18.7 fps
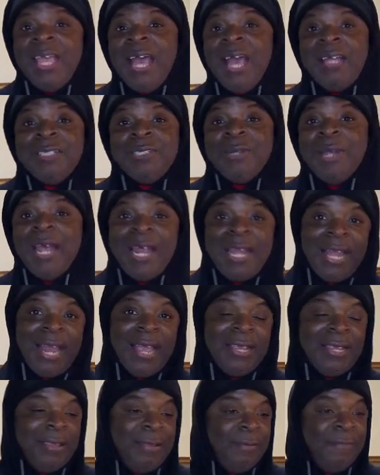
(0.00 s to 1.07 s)
I tried
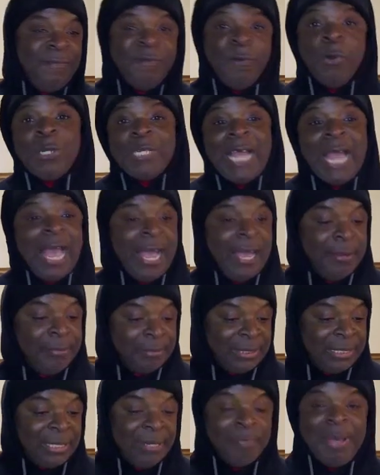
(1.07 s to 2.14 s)
like four
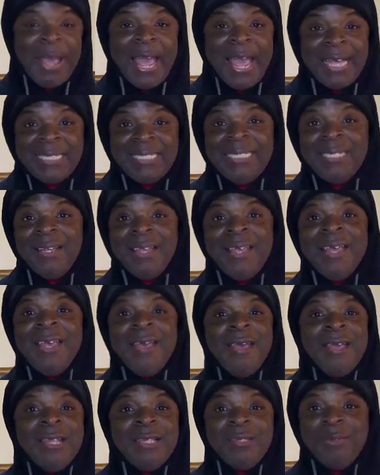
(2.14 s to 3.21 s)
times in the past
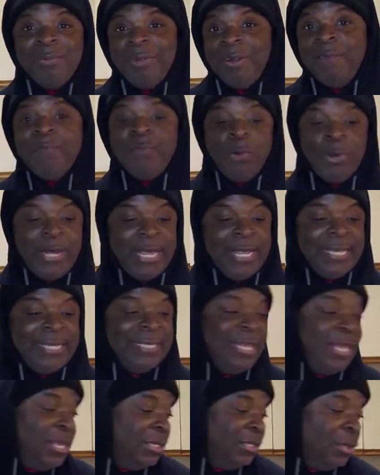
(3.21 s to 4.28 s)
three or four days.